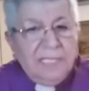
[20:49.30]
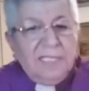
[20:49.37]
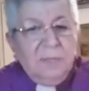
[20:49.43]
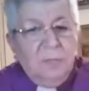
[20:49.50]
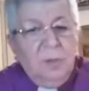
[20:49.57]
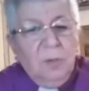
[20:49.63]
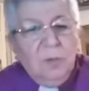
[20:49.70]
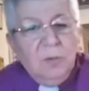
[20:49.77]

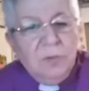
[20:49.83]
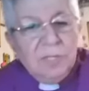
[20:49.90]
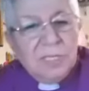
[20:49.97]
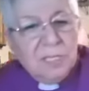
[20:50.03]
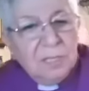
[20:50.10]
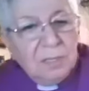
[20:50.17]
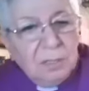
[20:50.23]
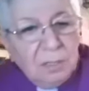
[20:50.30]
you
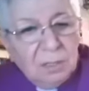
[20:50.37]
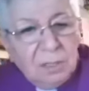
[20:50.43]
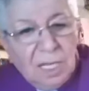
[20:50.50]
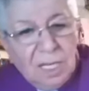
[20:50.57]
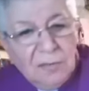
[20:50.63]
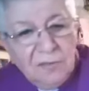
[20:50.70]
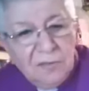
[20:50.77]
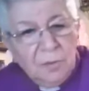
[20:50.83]
always
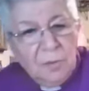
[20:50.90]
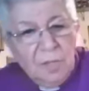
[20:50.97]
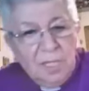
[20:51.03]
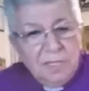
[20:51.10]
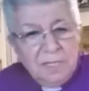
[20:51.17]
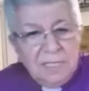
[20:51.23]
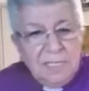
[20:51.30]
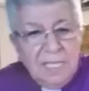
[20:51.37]
support
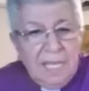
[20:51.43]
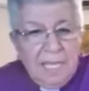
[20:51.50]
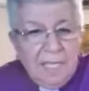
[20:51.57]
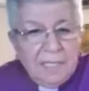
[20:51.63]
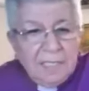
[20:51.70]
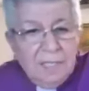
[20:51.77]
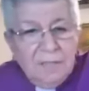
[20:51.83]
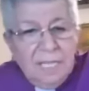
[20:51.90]
your loved
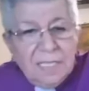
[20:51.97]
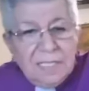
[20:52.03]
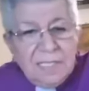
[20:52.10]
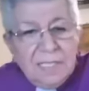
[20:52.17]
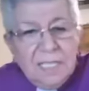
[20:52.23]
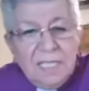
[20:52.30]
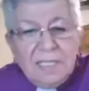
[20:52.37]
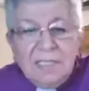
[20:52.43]
ones
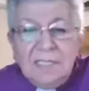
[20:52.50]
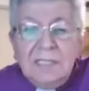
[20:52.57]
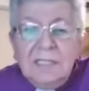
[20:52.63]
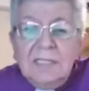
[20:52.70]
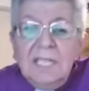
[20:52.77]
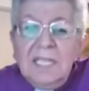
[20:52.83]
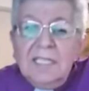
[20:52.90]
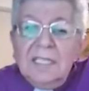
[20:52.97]
there. So
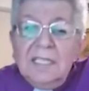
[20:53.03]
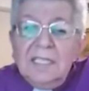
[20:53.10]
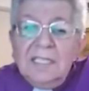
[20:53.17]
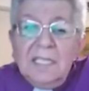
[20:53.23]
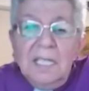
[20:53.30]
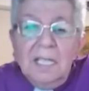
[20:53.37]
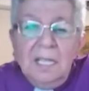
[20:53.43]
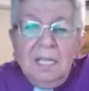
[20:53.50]
that
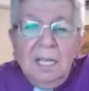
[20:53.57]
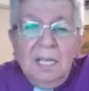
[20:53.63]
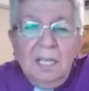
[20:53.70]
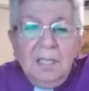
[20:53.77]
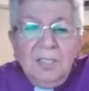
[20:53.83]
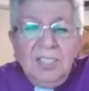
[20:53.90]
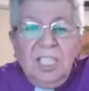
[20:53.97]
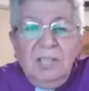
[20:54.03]

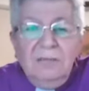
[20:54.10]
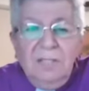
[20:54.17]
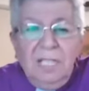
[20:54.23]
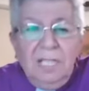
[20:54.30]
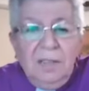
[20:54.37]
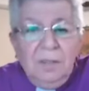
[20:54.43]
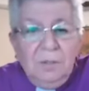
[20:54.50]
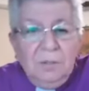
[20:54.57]
is
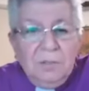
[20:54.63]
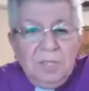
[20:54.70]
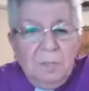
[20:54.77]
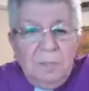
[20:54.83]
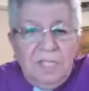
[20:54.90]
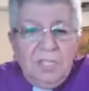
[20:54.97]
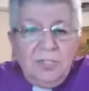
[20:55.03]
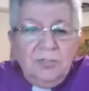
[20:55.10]

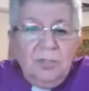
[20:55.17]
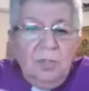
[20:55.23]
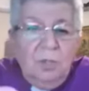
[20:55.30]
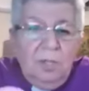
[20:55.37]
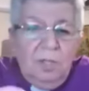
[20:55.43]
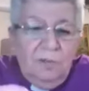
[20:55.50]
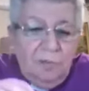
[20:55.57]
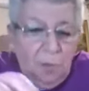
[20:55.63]
generally
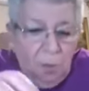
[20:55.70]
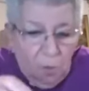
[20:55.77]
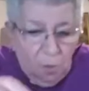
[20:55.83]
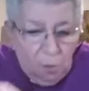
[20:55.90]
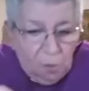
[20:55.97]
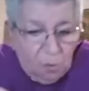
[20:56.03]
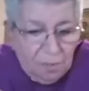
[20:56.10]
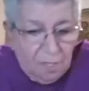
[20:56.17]
thought to be
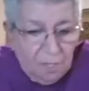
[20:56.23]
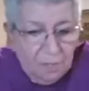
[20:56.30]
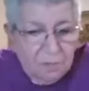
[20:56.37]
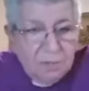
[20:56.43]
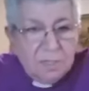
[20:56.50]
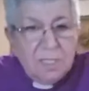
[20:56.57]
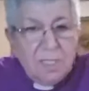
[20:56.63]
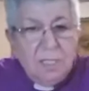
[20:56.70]
true of
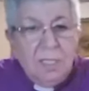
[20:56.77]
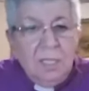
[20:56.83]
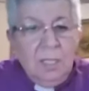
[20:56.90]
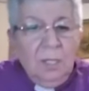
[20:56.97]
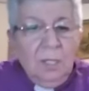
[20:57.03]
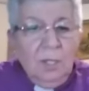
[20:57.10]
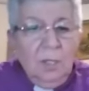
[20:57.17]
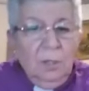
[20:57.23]
all
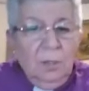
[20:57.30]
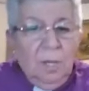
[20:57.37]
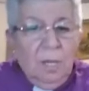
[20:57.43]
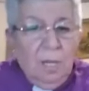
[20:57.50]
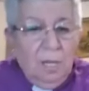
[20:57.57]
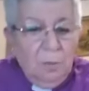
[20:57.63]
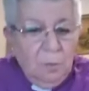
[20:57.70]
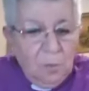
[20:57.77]
those
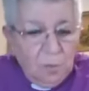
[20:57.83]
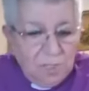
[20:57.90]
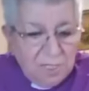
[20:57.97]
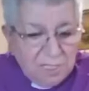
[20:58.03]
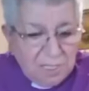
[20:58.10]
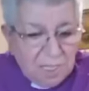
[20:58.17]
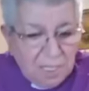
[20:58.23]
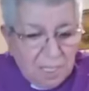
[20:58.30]

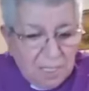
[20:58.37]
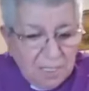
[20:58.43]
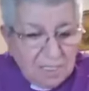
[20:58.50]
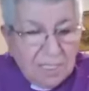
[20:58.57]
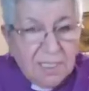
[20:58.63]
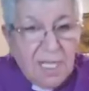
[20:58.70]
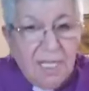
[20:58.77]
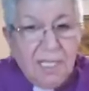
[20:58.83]
who are
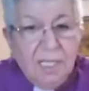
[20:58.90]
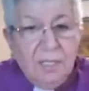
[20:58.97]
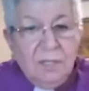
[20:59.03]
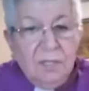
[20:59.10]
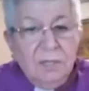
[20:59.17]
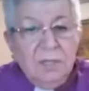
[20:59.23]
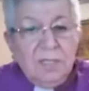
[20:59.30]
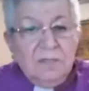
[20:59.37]
water
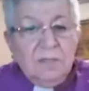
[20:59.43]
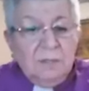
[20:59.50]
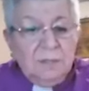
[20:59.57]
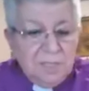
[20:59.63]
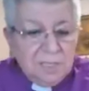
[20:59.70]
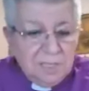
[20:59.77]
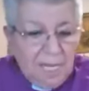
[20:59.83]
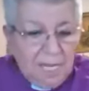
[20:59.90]
signs, and that
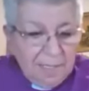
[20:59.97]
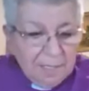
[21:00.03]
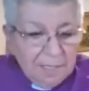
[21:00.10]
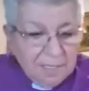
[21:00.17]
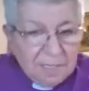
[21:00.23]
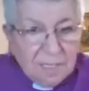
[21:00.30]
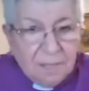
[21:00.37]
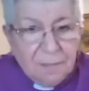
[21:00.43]
includes,
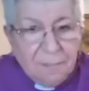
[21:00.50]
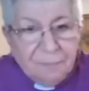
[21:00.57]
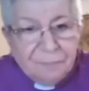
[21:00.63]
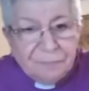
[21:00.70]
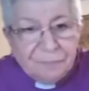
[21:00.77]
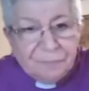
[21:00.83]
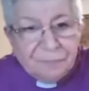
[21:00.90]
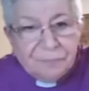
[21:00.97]
of course,
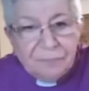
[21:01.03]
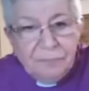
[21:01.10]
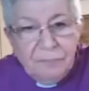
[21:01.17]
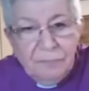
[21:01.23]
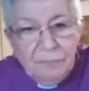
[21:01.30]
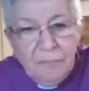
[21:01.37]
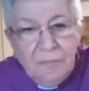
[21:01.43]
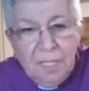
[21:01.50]
Cancer.
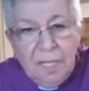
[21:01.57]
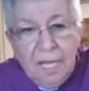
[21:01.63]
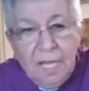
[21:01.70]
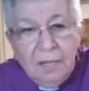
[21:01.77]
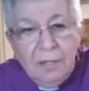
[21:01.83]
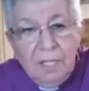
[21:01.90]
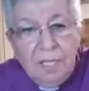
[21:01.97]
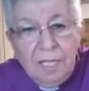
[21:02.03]

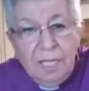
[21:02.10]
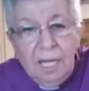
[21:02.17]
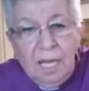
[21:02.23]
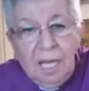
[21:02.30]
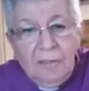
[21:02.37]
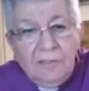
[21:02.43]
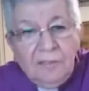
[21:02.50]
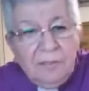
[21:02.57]

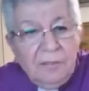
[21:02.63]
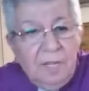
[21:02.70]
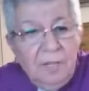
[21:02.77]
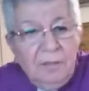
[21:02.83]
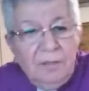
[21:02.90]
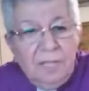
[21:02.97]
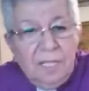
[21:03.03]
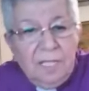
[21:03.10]
Now,
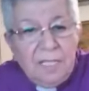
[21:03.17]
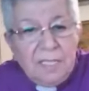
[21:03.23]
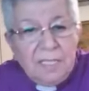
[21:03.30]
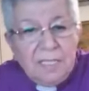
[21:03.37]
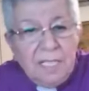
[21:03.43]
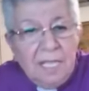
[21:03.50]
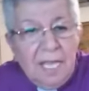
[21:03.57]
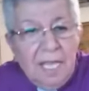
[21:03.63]
I've
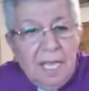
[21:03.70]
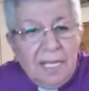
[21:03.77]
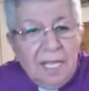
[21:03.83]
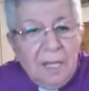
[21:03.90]
thrown